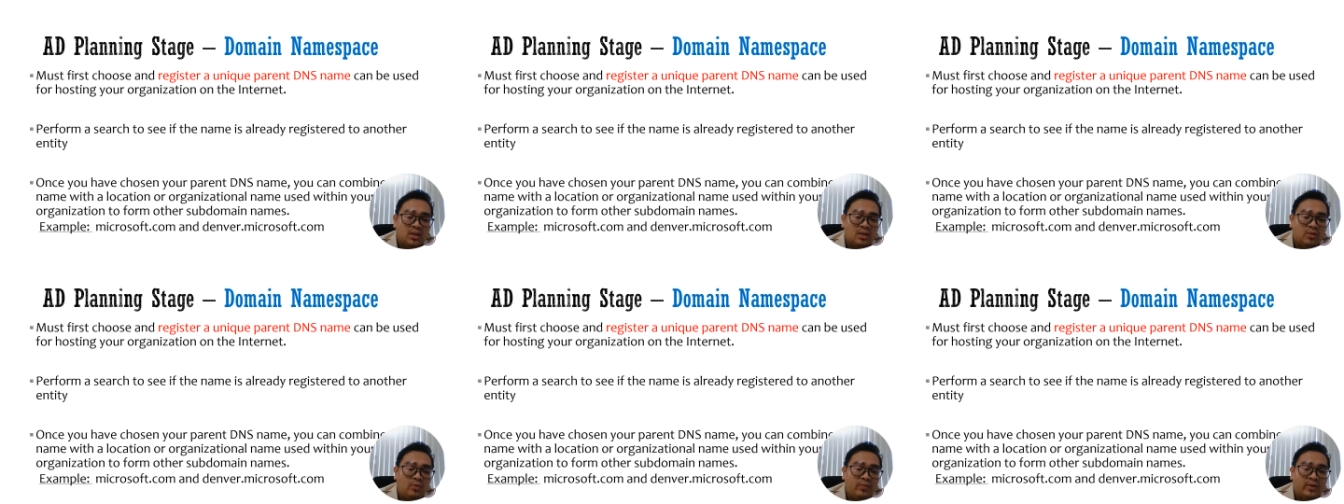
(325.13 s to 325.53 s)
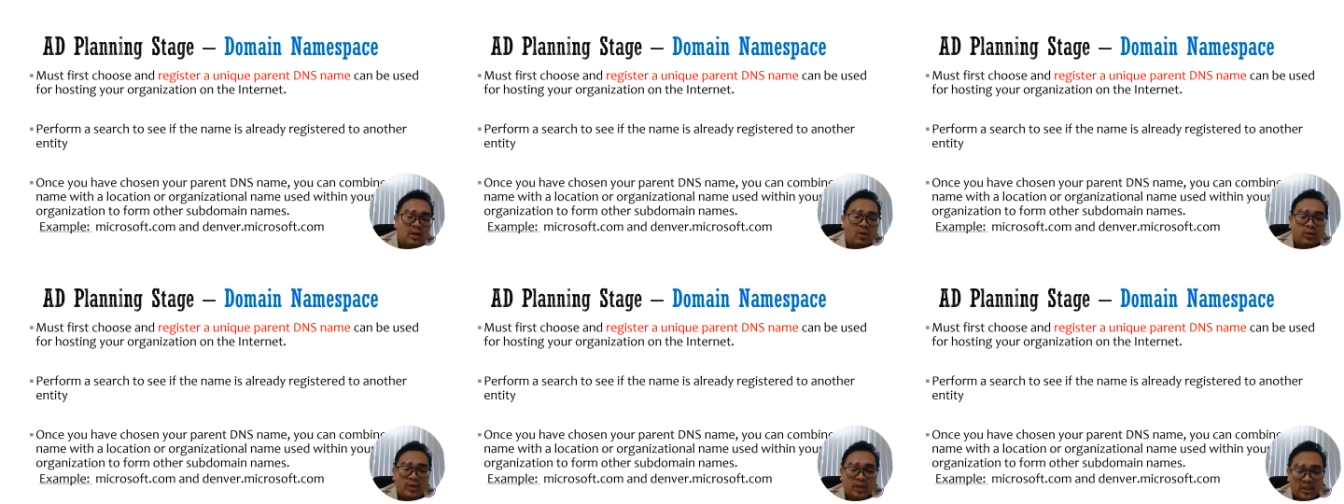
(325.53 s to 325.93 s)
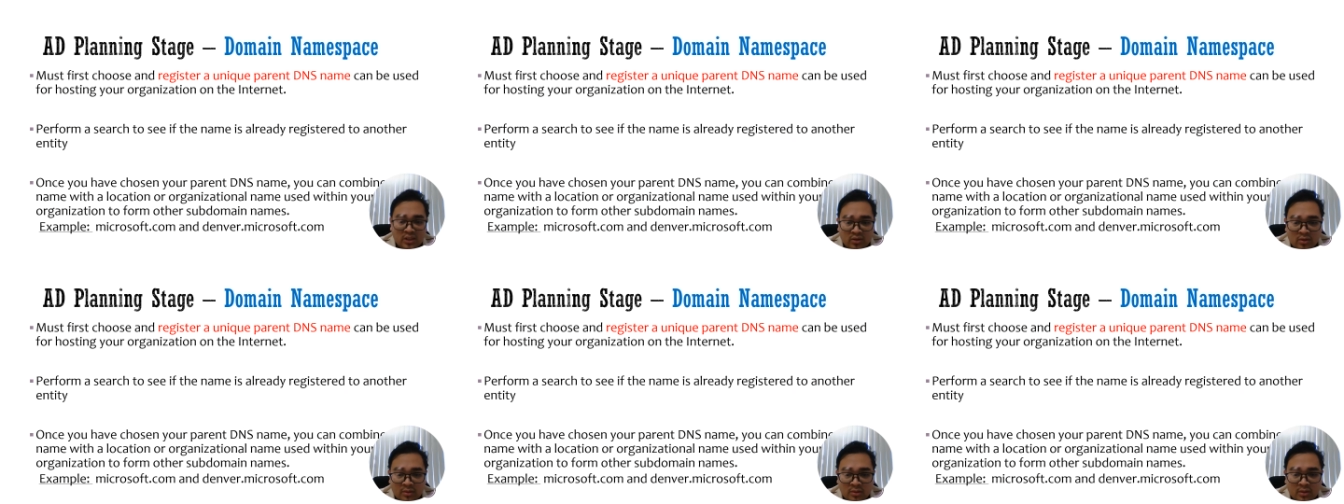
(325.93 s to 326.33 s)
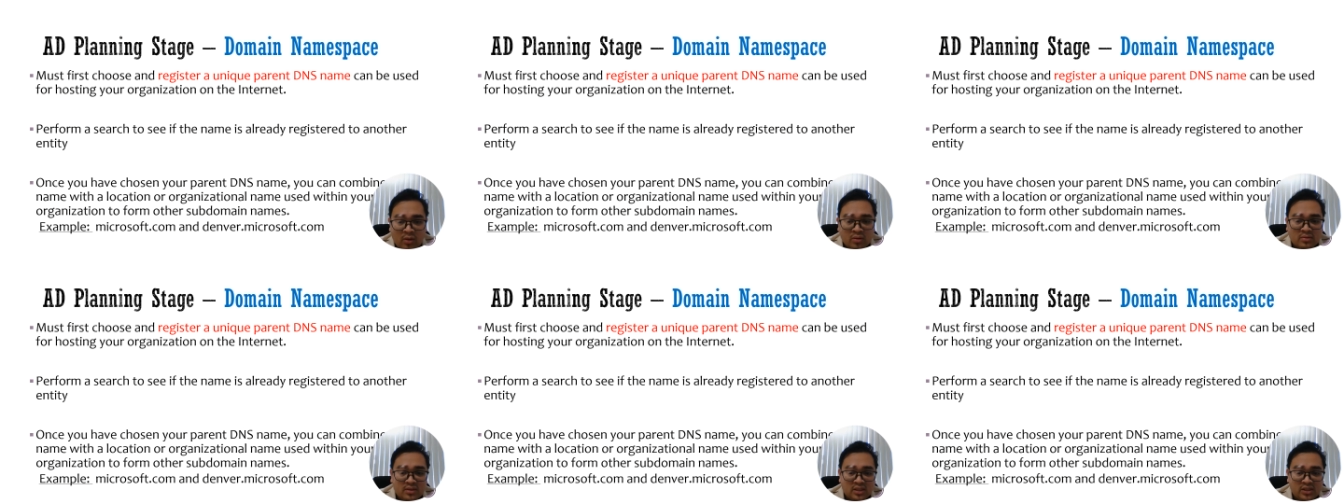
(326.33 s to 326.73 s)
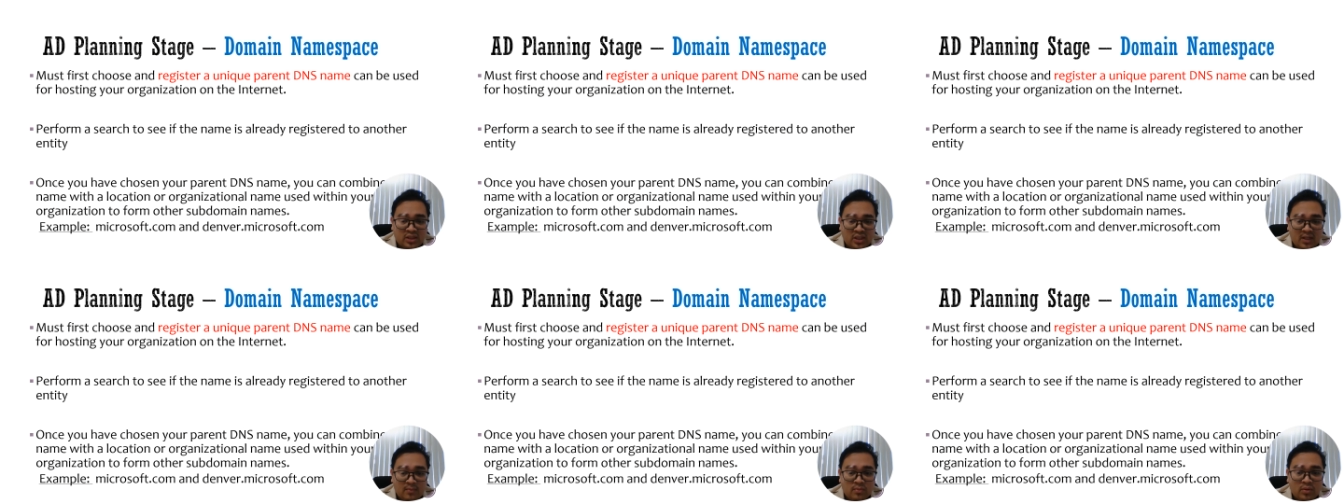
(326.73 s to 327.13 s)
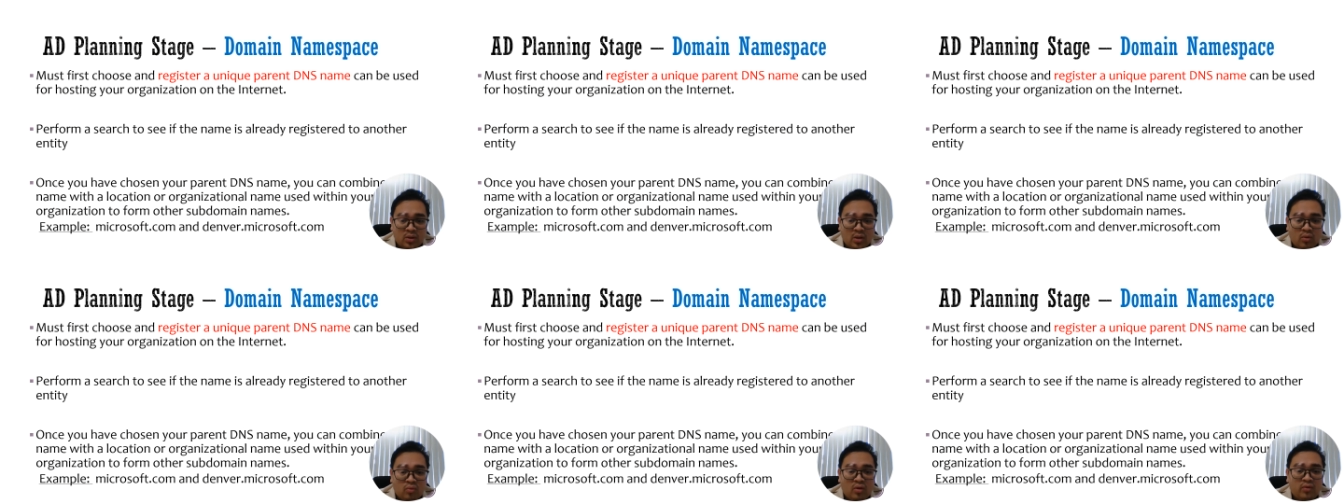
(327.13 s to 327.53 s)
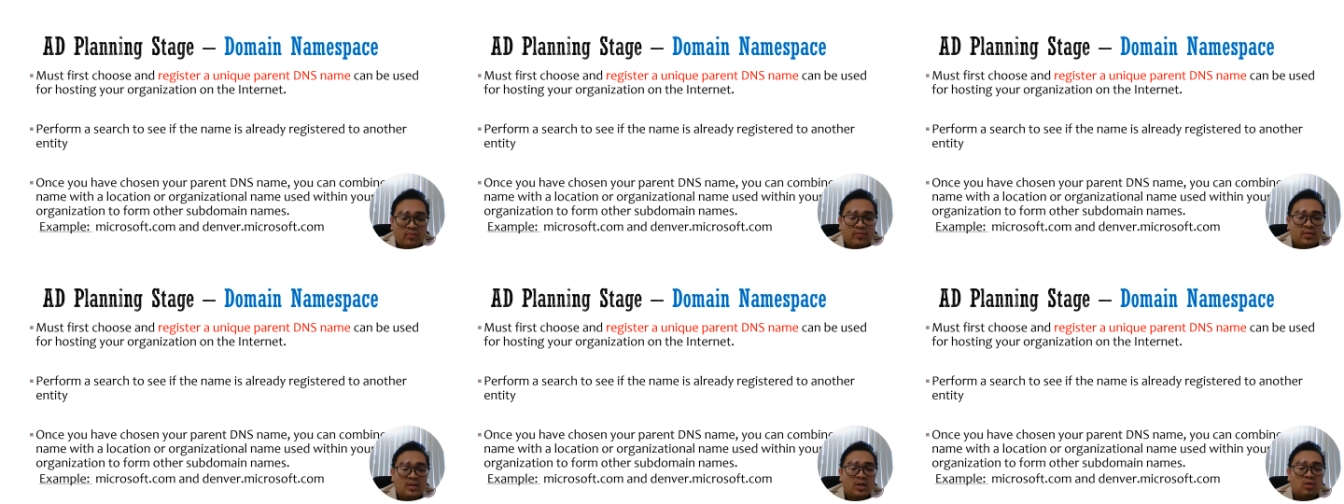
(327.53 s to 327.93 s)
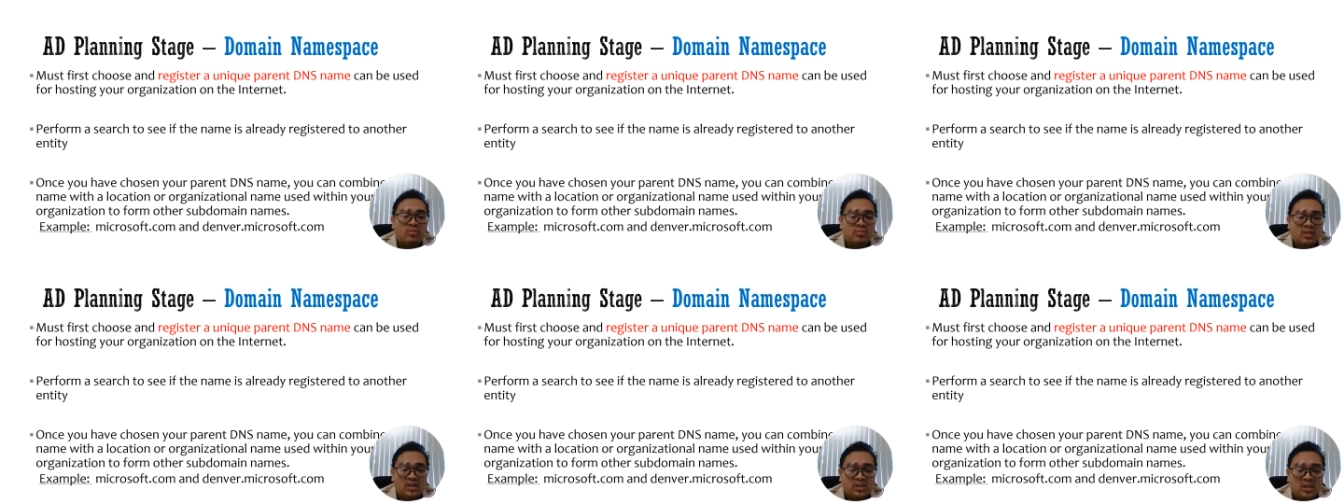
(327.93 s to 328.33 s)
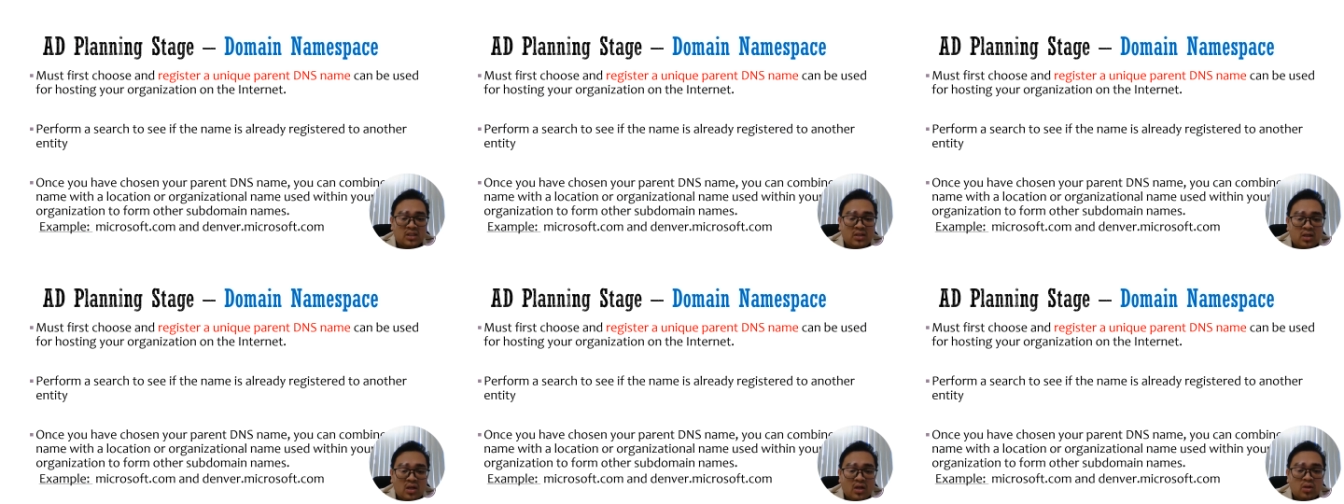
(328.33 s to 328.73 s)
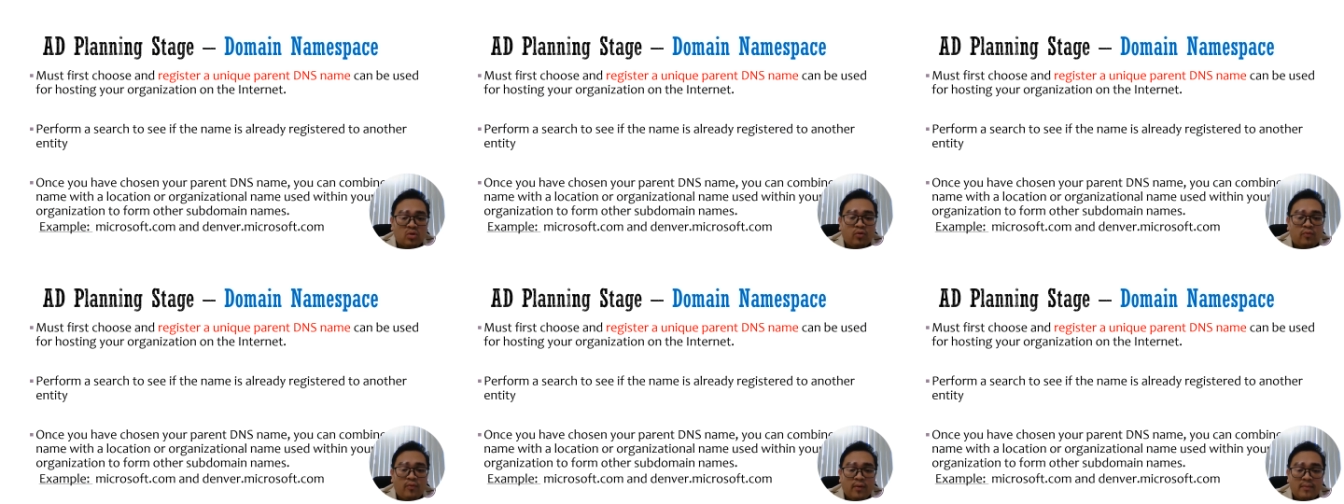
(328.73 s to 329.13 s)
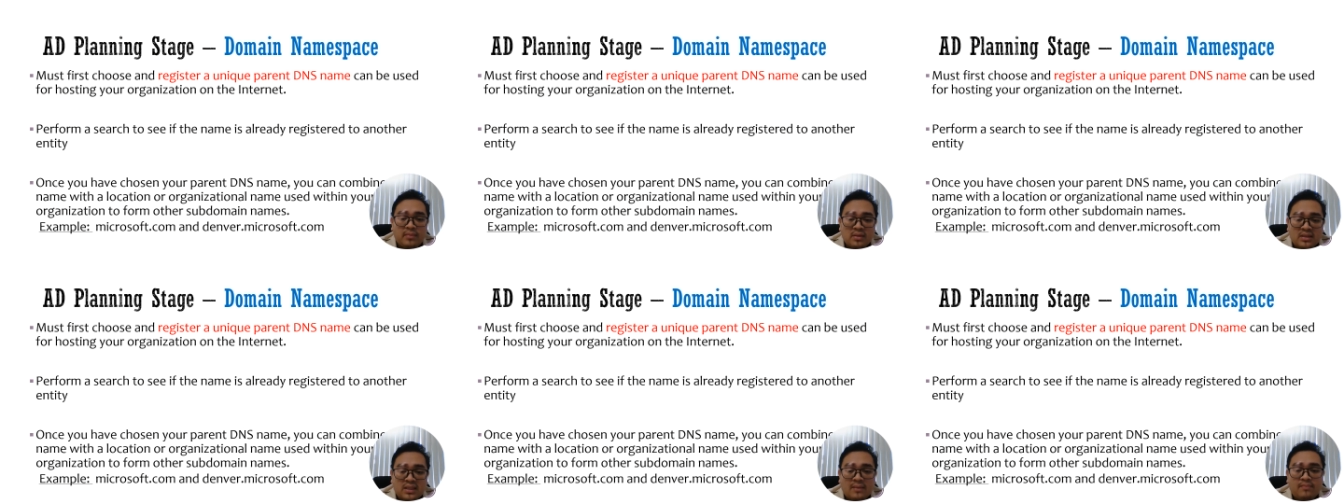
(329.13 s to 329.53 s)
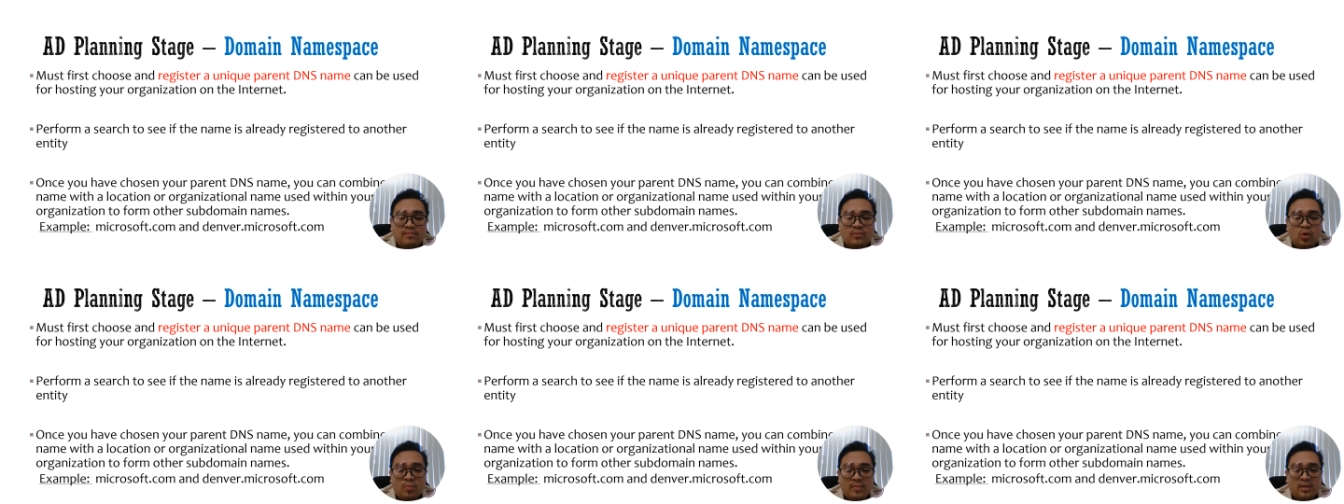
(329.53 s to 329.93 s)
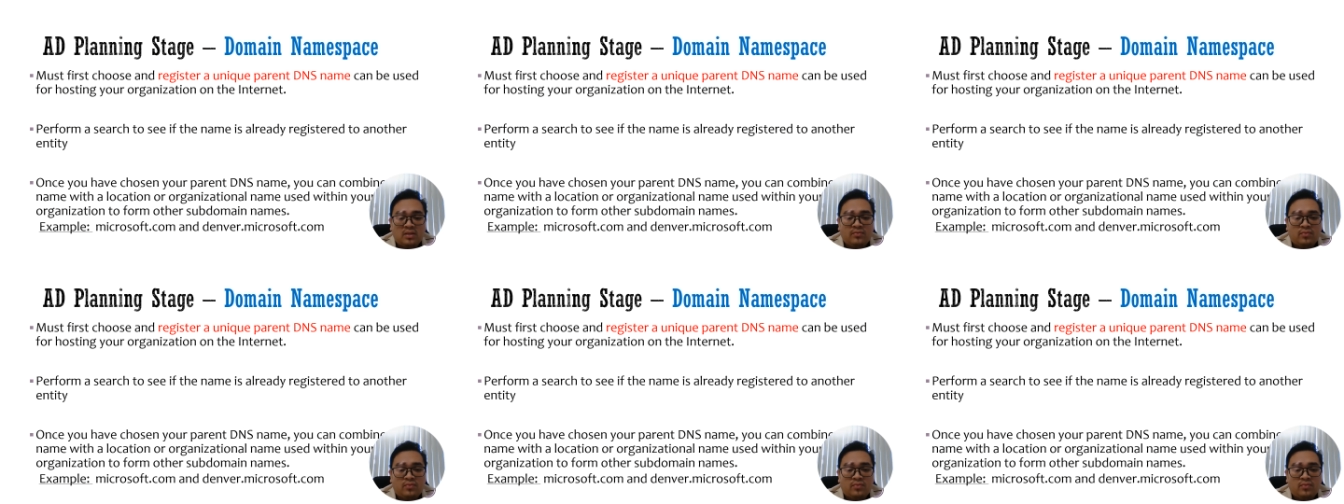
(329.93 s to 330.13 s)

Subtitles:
with a location organization name with the organization to form the subdomain.